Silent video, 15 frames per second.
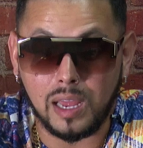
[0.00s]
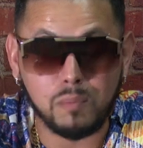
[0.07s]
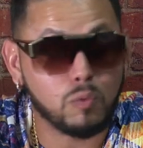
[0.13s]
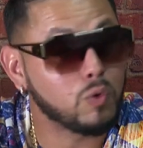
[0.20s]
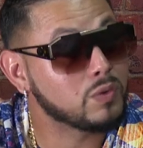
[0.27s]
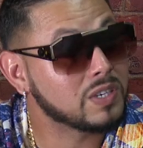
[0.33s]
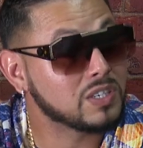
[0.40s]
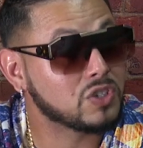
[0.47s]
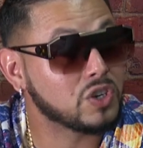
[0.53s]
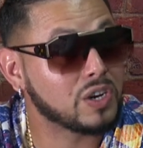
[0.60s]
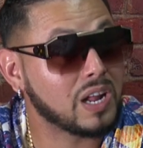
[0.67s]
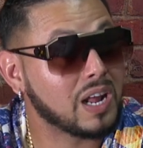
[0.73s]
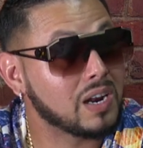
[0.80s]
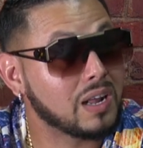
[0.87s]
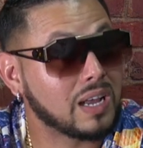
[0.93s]
moved to
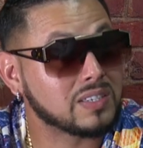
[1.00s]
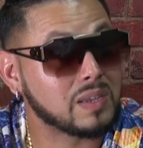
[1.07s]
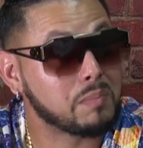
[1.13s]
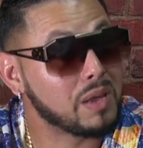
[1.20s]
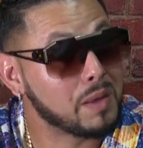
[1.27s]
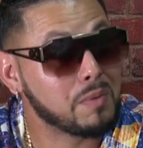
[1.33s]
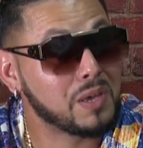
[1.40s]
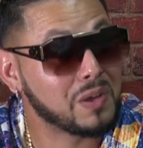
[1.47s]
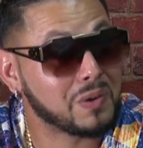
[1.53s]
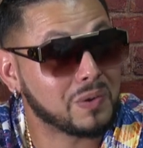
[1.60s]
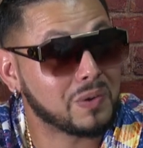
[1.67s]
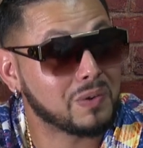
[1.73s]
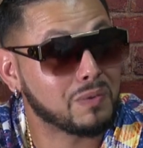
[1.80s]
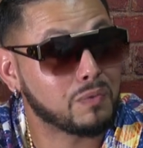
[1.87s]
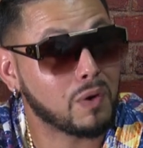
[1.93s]
Trinidad as a baby, you know,
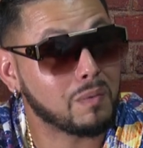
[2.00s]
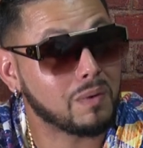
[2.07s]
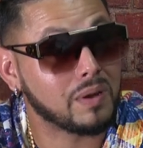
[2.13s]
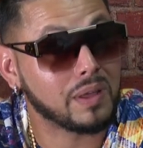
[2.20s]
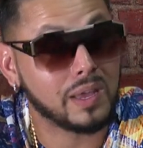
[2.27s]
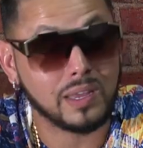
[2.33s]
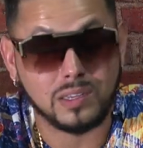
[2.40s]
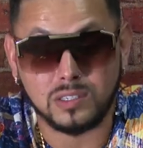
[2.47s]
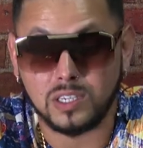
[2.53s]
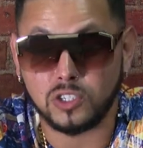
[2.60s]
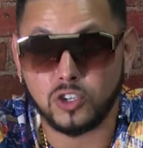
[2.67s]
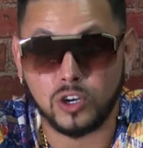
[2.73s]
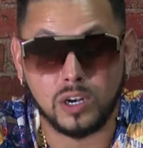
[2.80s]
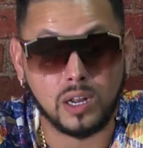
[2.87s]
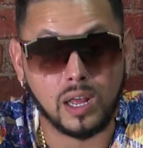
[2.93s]
right. from, yeah, to
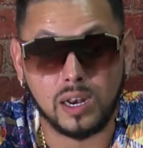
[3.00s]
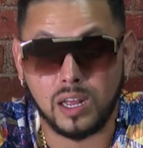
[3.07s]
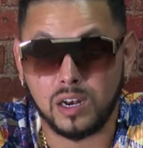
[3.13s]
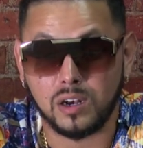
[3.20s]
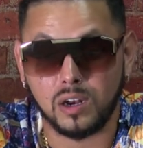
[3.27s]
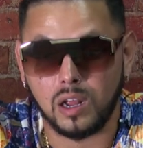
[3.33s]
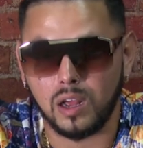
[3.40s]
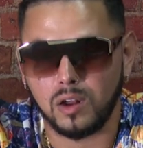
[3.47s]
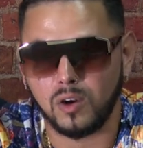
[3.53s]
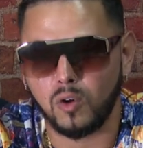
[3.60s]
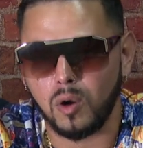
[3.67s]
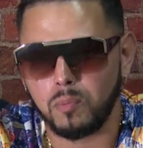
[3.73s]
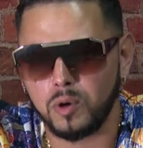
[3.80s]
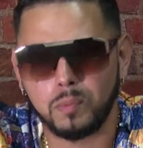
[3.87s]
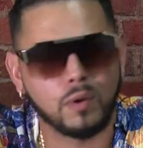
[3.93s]
Trinidad and uh, grew
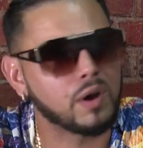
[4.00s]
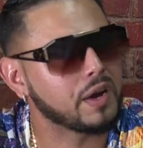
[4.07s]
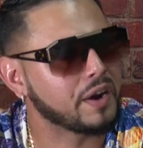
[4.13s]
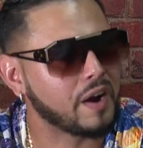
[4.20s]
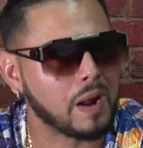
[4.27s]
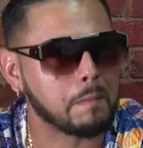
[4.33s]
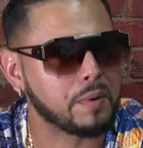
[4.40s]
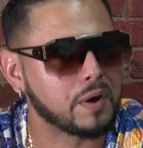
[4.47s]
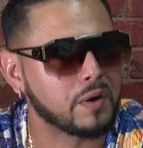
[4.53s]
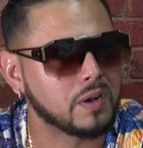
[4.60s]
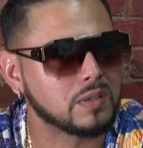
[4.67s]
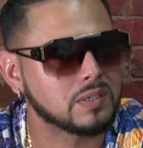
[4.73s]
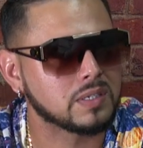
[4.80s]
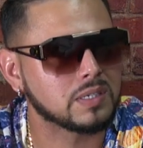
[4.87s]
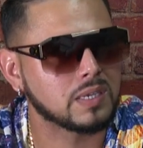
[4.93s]
up with my
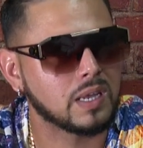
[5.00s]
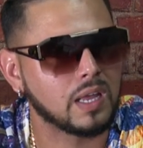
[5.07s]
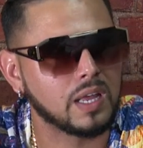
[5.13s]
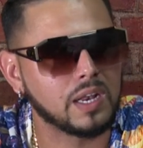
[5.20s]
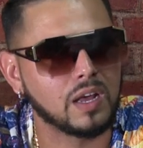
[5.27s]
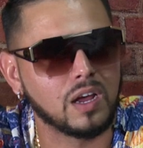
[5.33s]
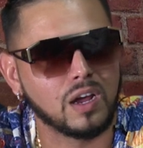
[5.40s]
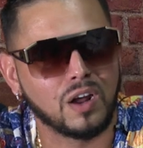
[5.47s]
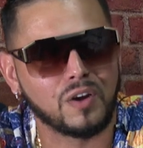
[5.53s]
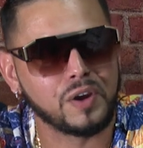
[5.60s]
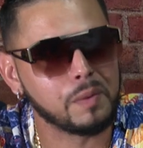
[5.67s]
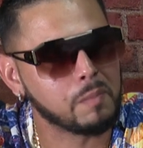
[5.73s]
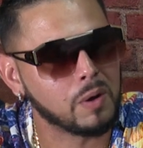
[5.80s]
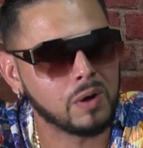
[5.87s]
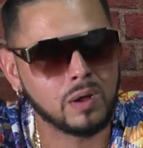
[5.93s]
grandparents in uh,
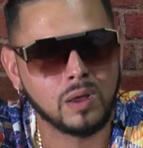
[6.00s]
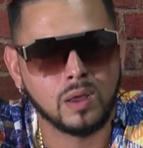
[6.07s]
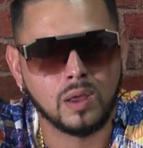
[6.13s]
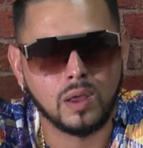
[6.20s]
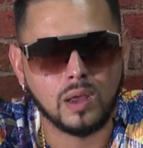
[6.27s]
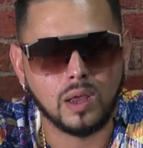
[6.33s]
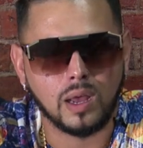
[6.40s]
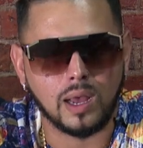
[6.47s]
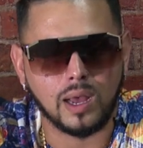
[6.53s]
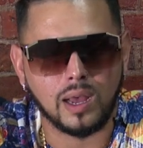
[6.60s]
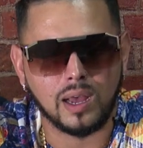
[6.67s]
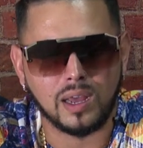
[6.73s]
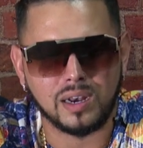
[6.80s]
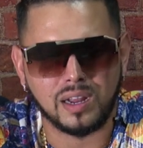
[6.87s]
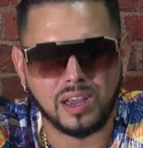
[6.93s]
Arima.
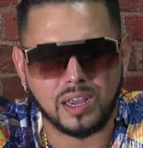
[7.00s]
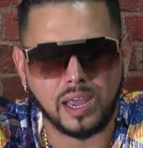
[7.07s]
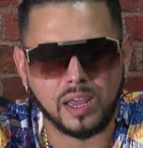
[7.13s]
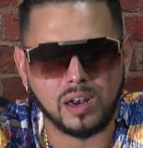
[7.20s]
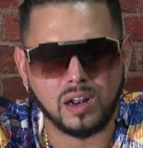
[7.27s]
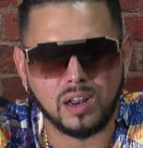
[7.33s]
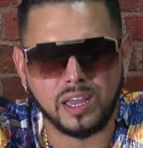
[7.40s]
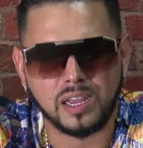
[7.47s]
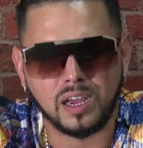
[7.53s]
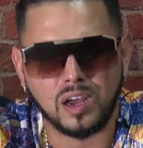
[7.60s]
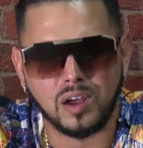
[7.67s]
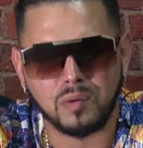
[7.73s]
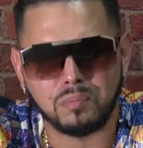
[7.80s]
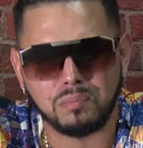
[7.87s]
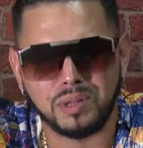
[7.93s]
And I kind of like
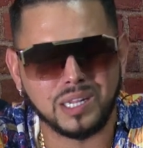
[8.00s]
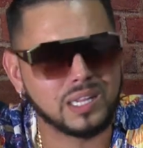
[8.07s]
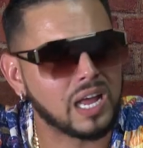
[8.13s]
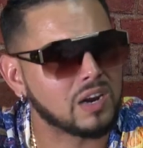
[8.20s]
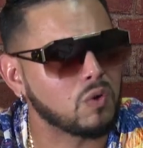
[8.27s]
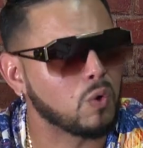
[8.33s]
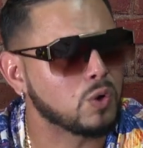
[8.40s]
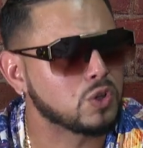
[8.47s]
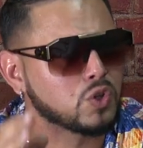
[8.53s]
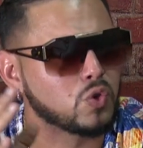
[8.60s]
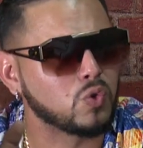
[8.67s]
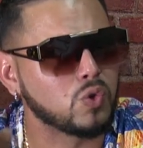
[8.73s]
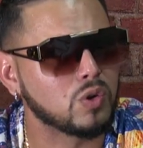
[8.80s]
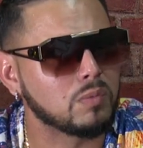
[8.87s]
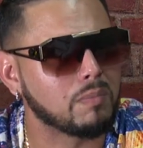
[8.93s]
um, build that old
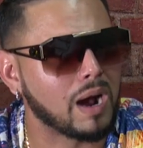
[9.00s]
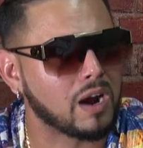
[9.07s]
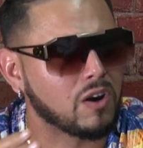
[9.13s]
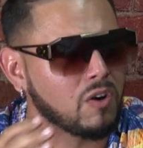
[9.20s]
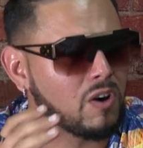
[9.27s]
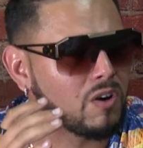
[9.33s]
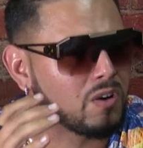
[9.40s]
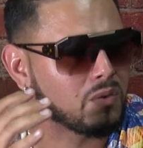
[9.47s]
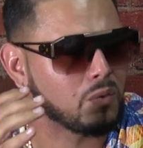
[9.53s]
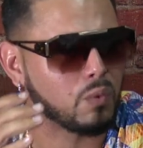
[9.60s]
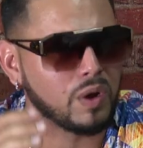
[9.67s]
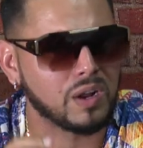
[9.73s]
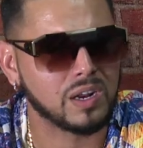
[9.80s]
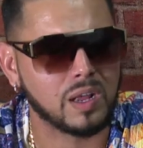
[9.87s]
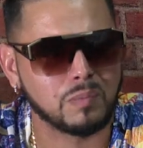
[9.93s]
school background
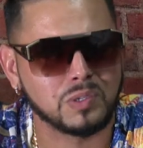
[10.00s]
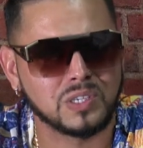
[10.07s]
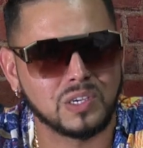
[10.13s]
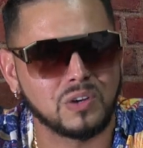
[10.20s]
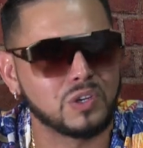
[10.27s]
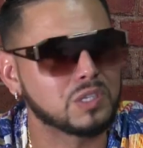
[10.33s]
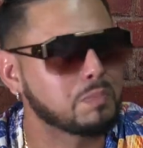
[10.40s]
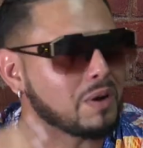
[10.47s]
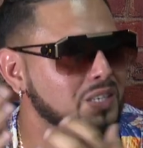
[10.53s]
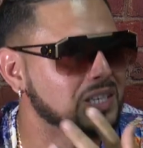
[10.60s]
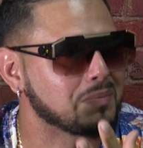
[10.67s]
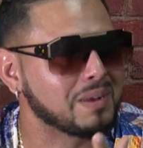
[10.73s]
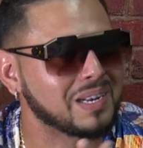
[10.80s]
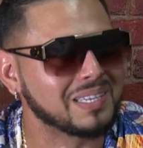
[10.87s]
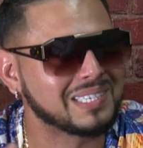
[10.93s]
when it comes to
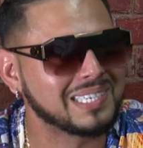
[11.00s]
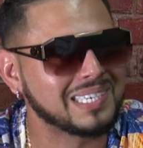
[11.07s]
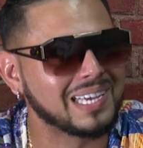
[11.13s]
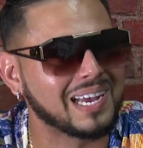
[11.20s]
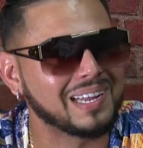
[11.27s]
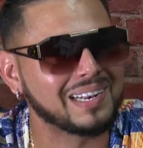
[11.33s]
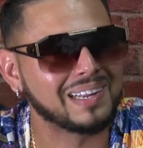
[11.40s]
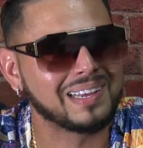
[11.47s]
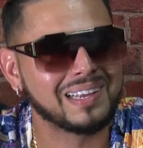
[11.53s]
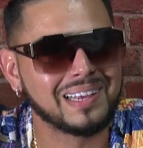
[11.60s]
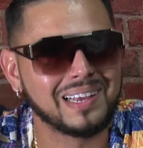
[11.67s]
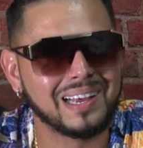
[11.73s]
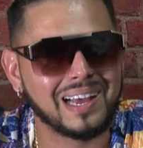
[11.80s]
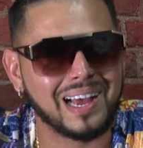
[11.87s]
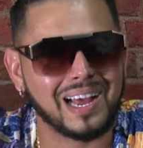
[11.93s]
responsibility and,
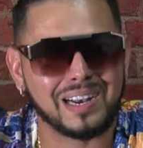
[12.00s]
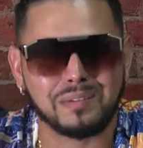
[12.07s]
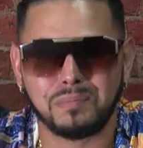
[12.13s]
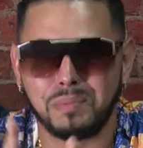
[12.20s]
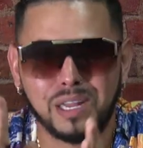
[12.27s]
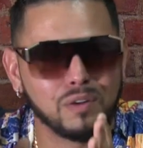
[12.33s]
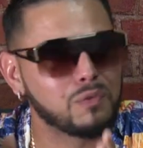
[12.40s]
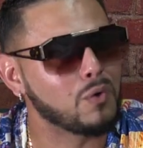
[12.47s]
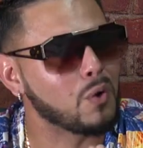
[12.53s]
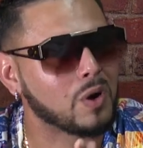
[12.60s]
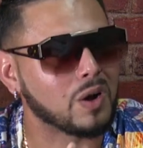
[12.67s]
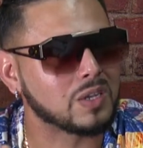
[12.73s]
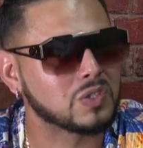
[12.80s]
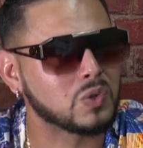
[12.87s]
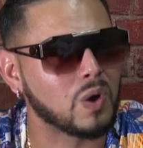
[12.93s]
and being
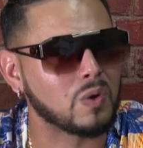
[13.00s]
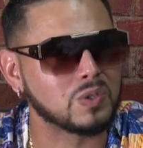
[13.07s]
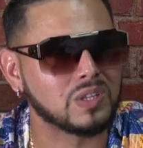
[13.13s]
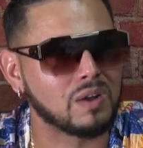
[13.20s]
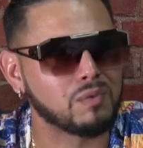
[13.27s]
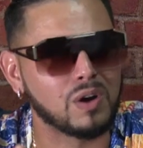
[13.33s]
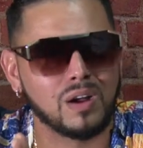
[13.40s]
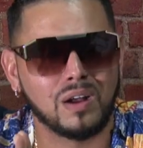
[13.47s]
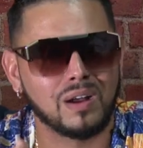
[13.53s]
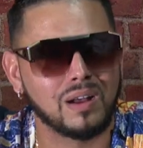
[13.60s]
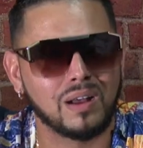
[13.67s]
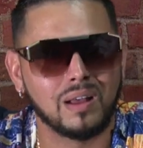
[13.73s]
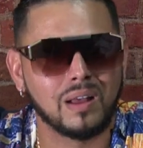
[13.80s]
focused. So I was never